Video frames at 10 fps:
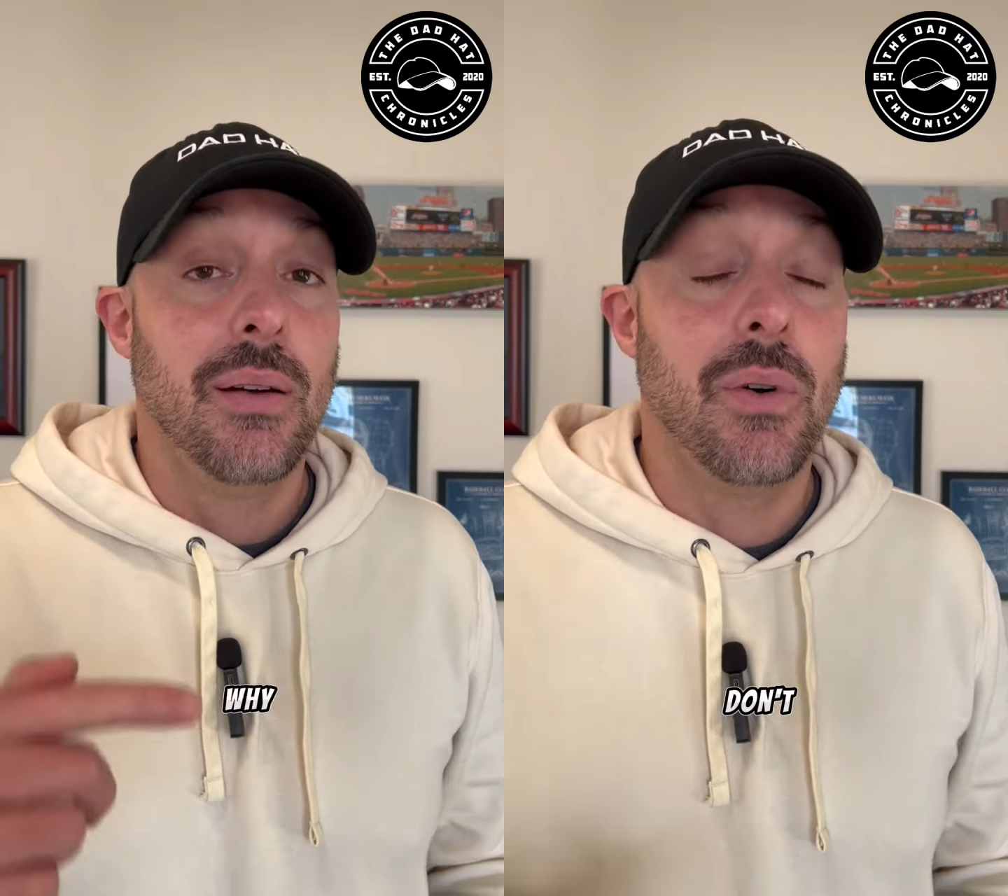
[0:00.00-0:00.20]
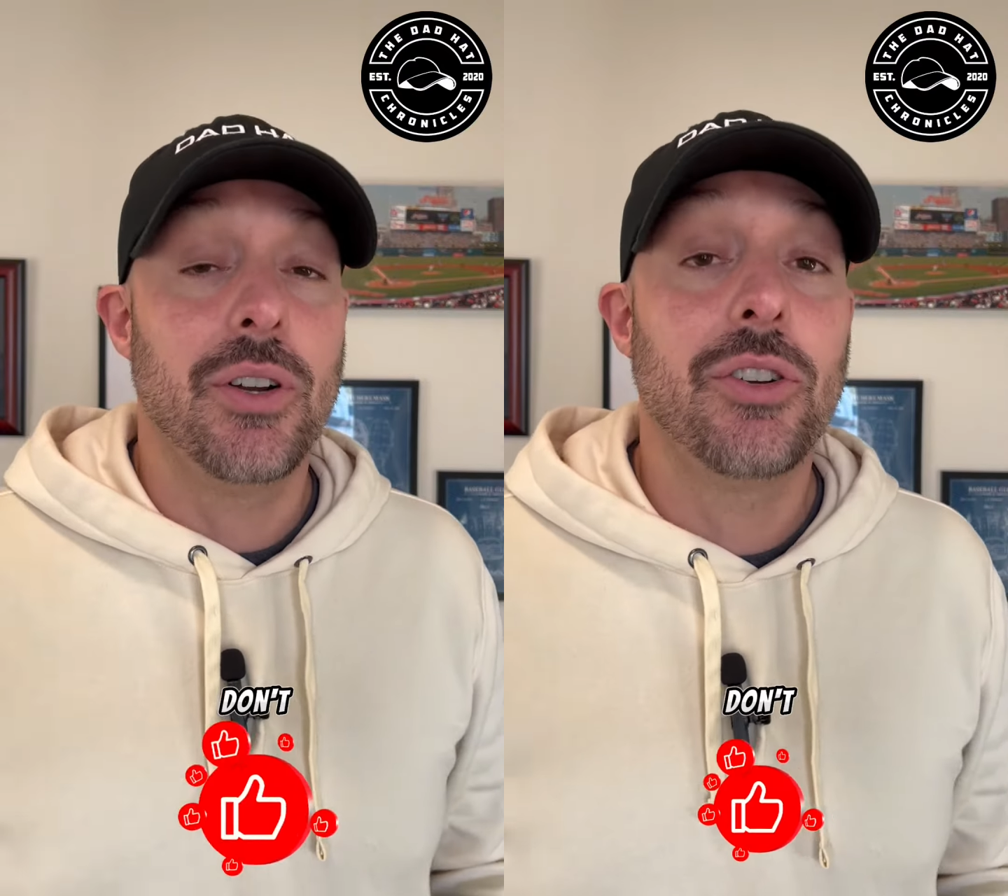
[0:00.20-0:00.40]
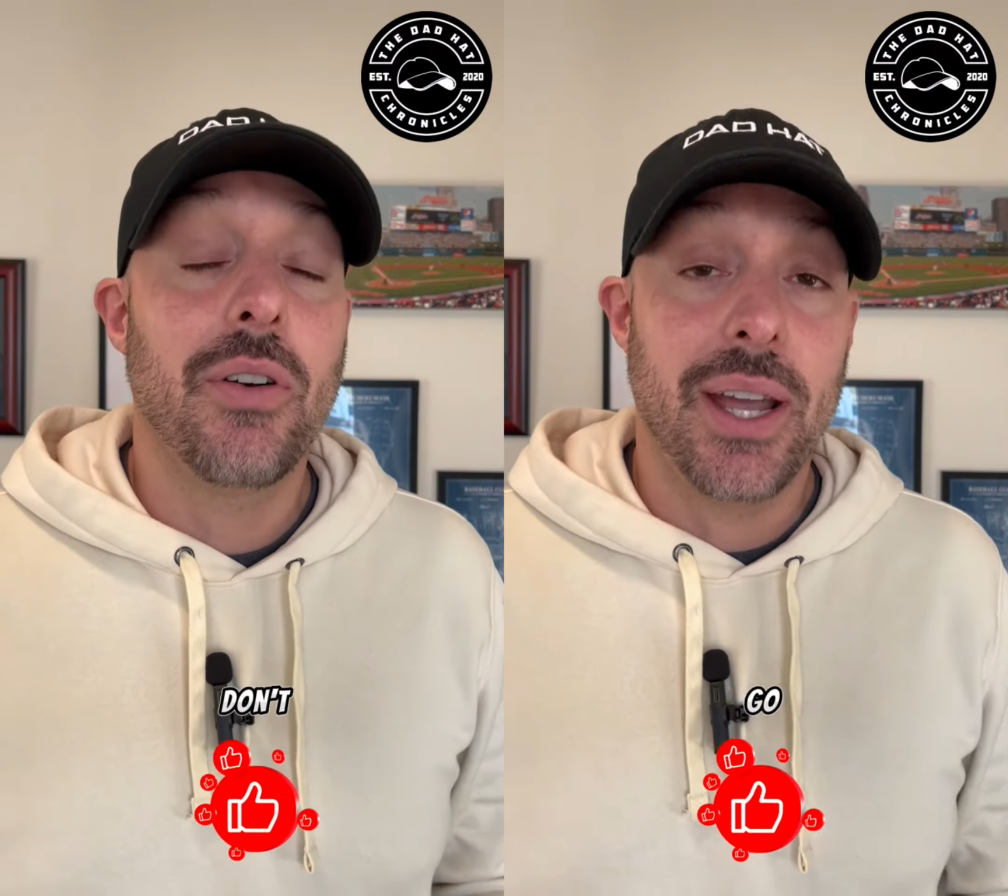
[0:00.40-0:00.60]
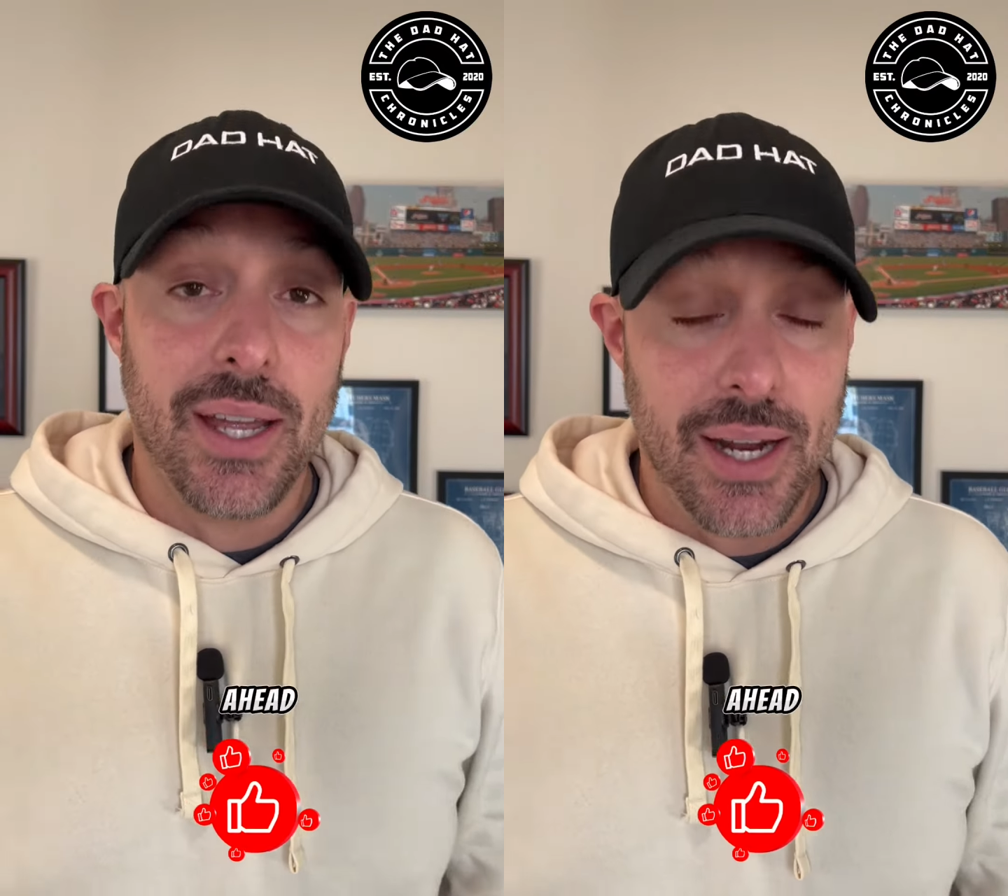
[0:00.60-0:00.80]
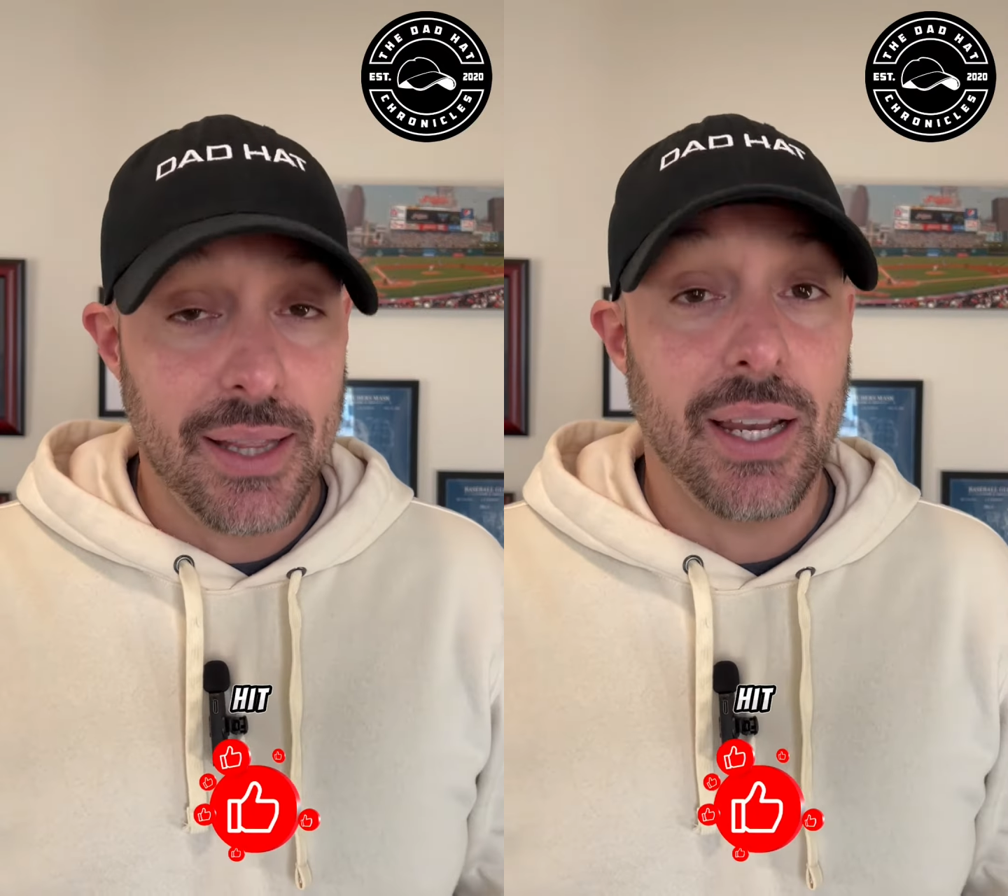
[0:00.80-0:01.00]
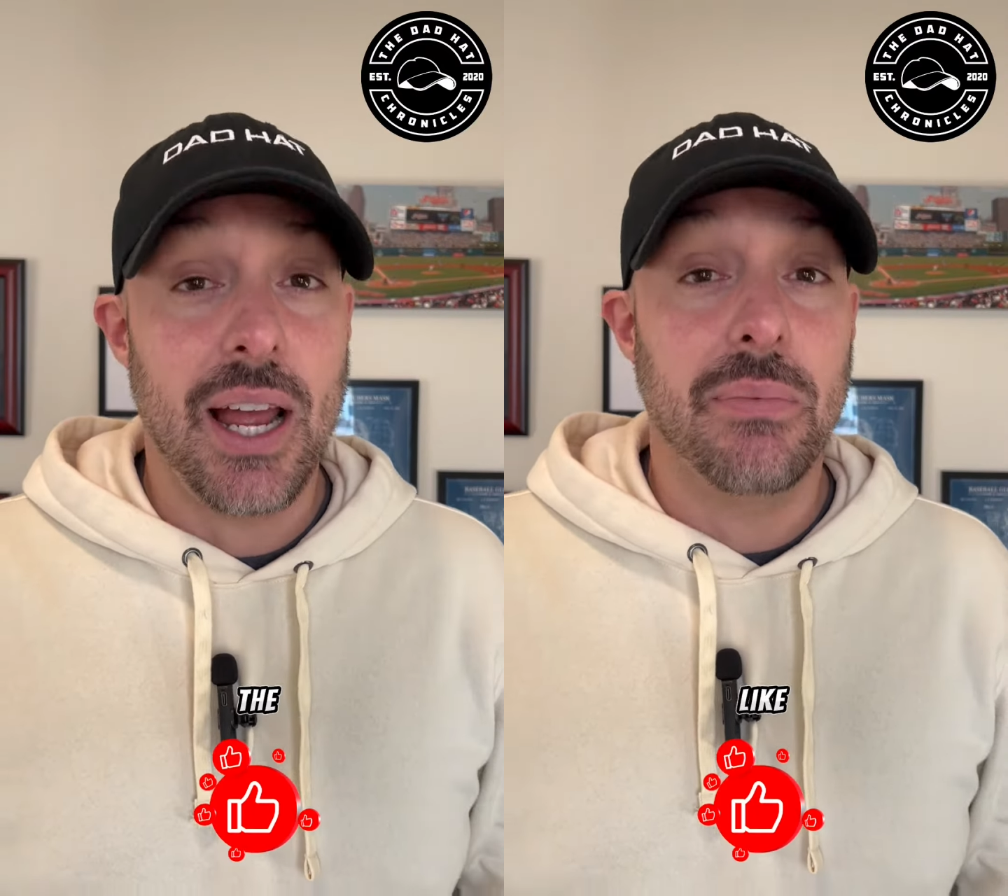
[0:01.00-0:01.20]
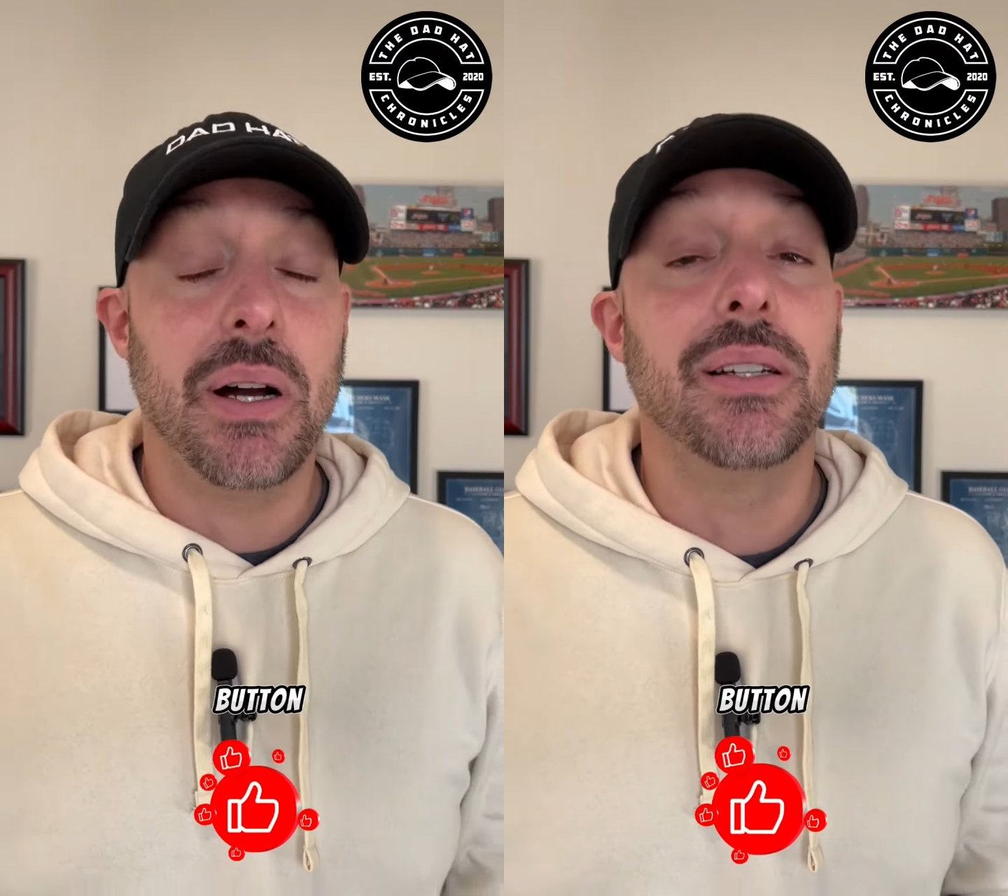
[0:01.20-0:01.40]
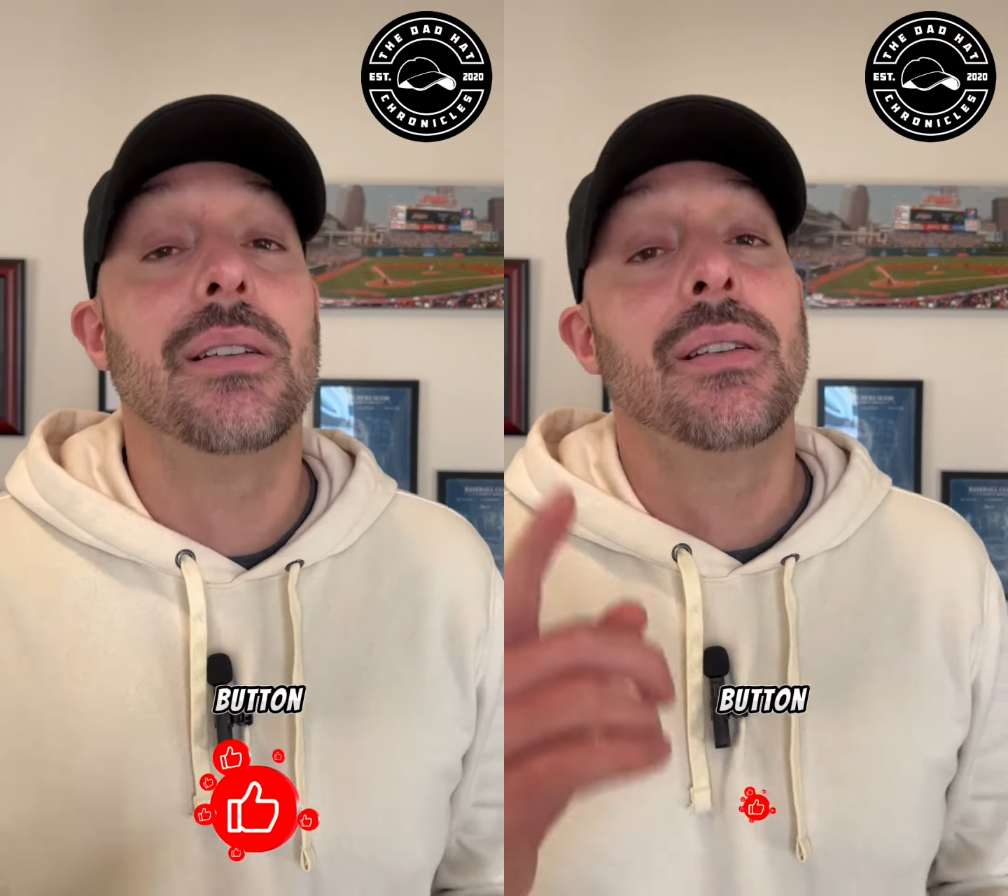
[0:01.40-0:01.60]
Why don't you go ahead and hit the like
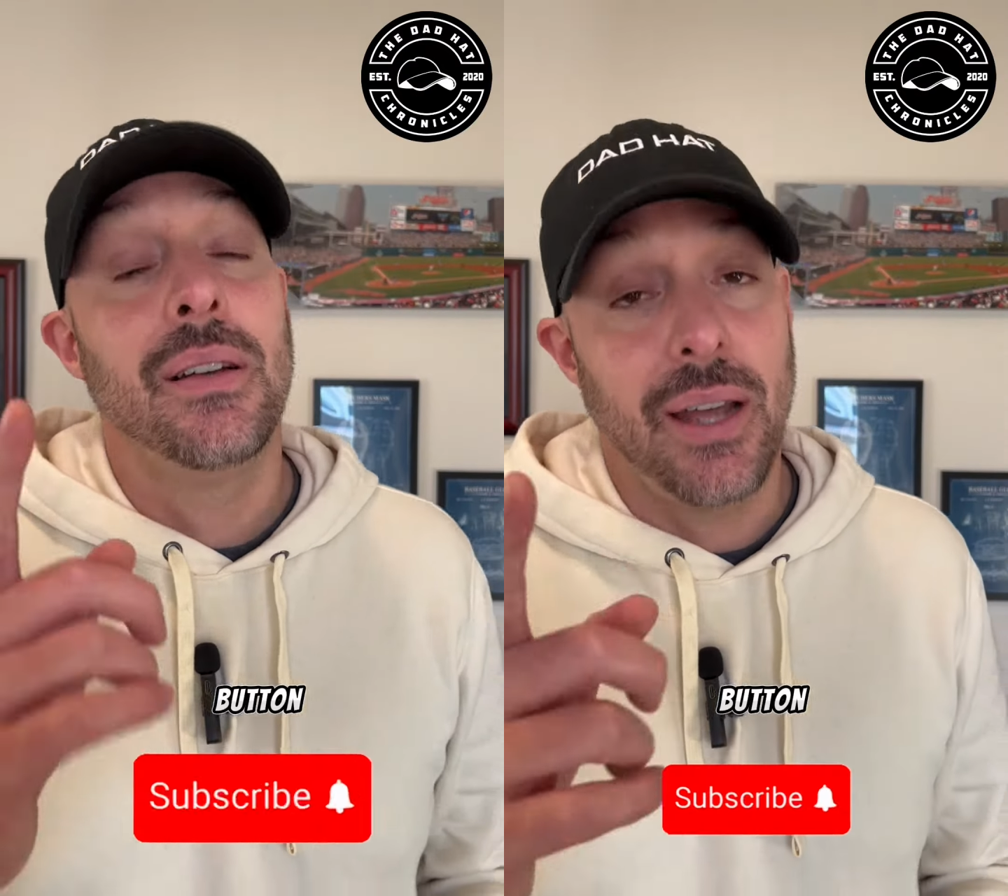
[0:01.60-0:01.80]
button